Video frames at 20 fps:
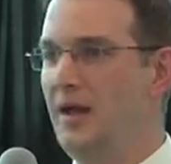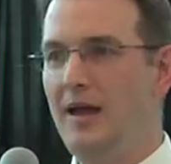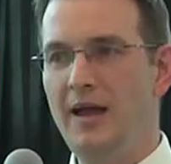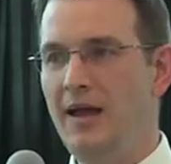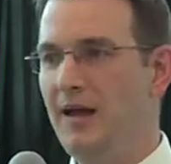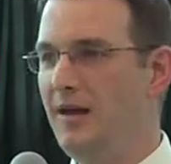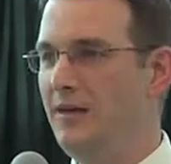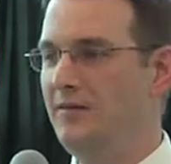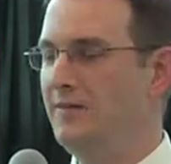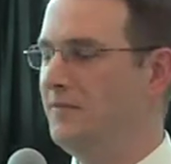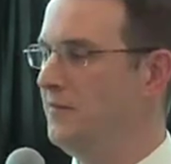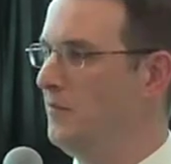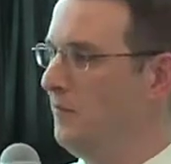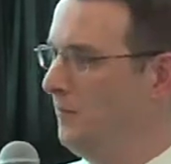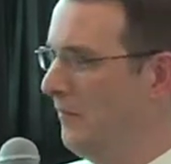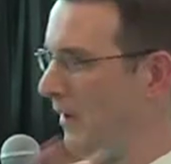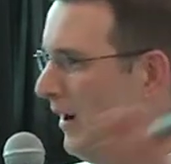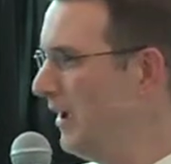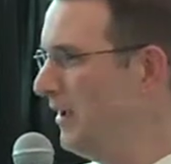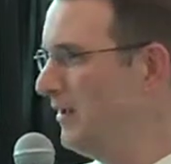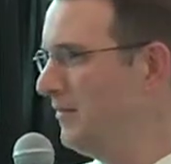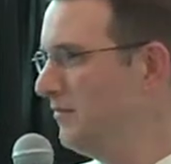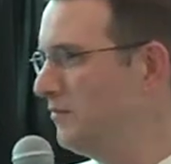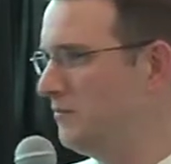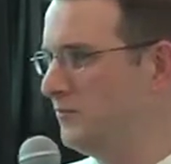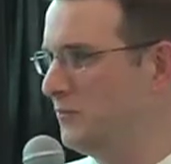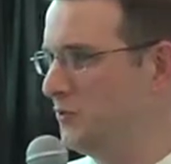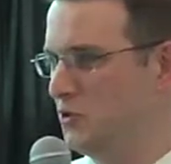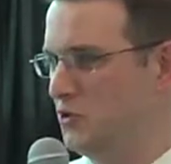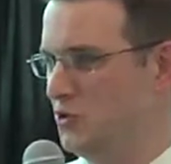And my,
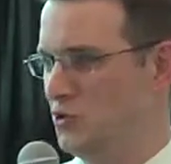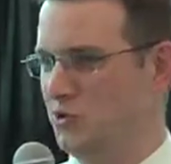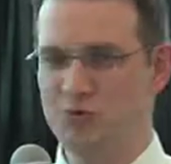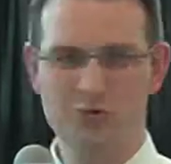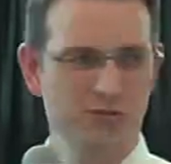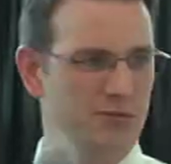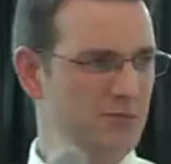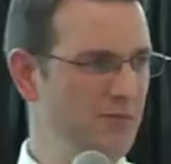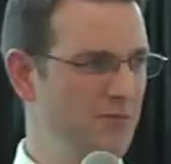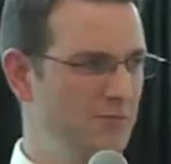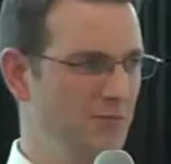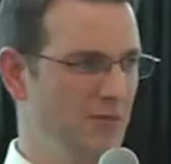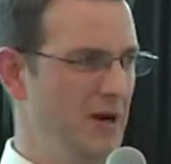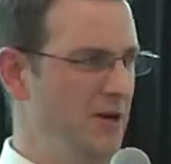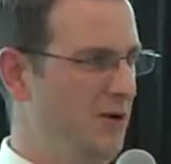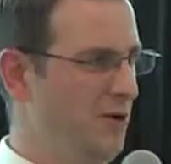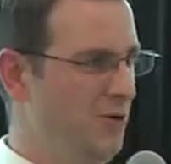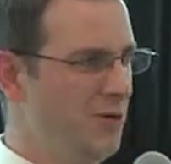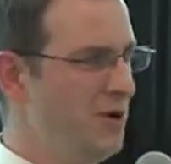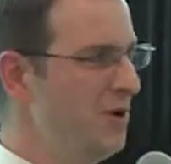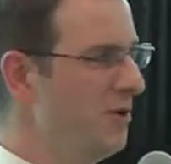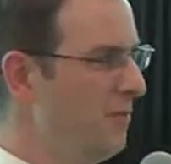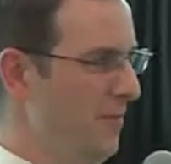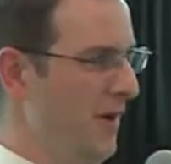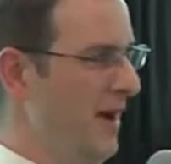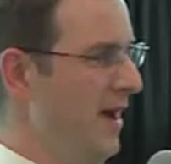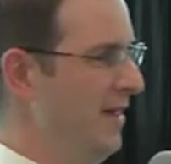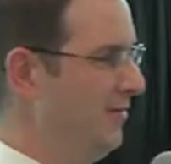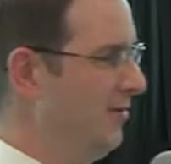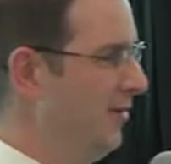my career
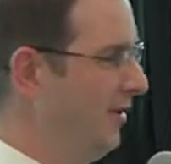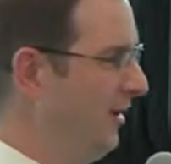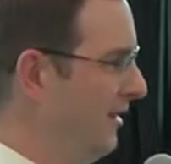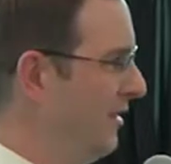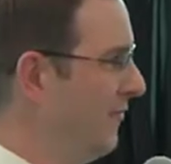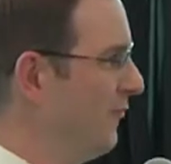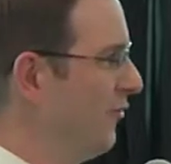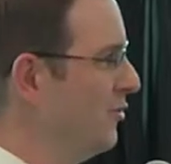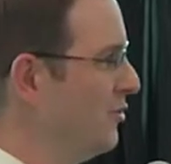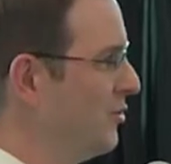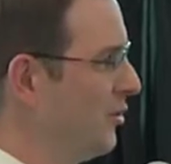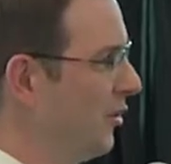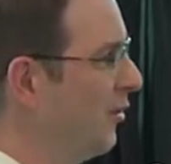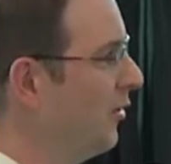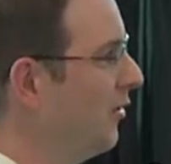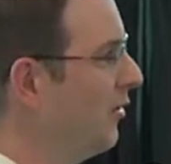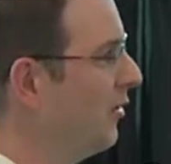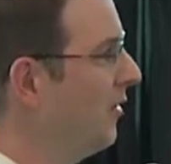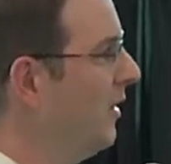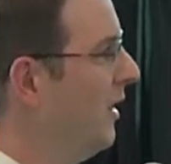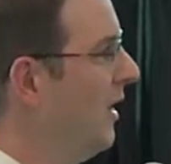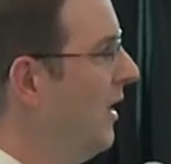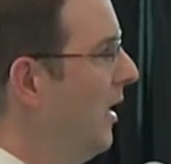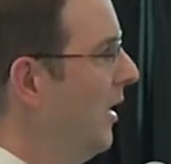path took a different turn.